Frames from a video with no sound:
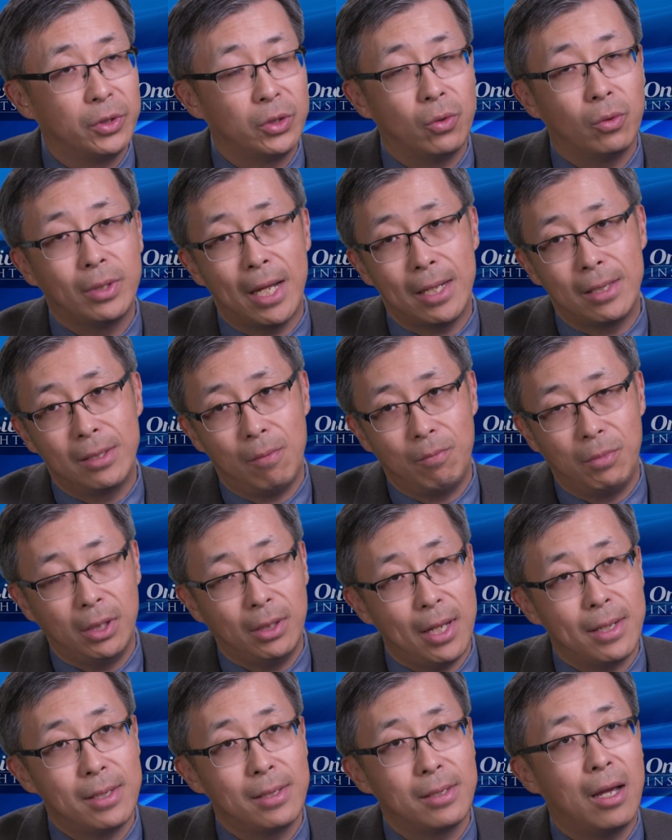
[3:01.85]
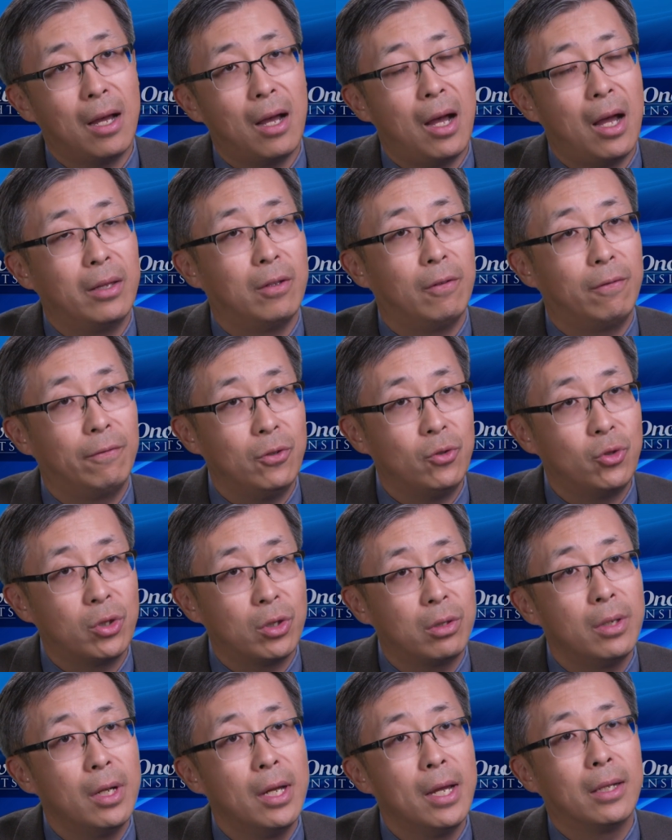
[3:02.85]
So that's something that's on uh, the
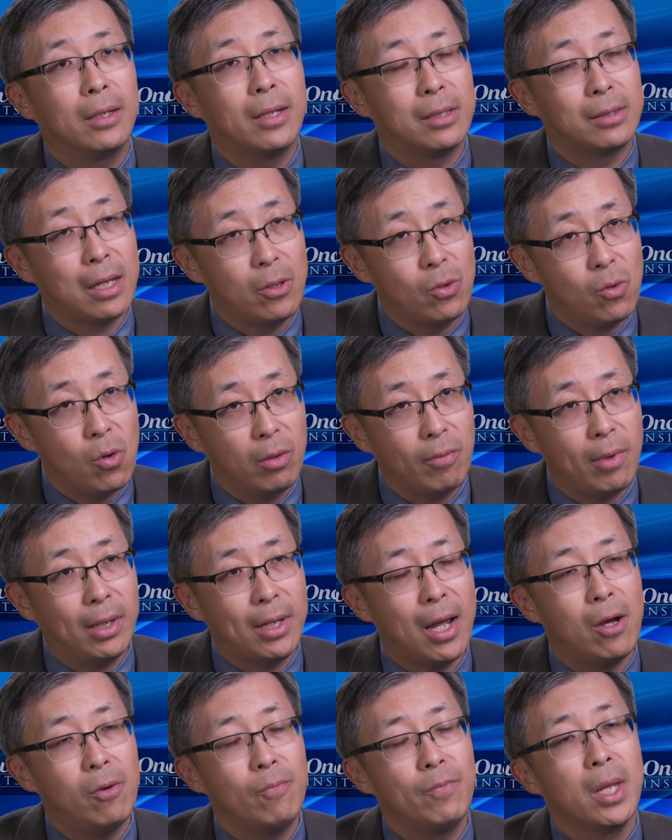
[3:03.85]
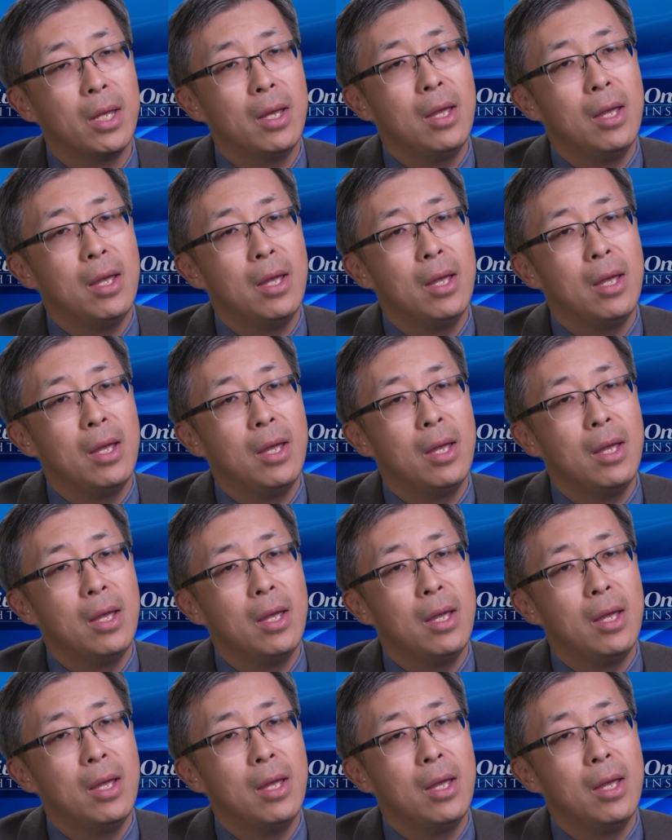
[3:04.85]
future, that's ongoing right now.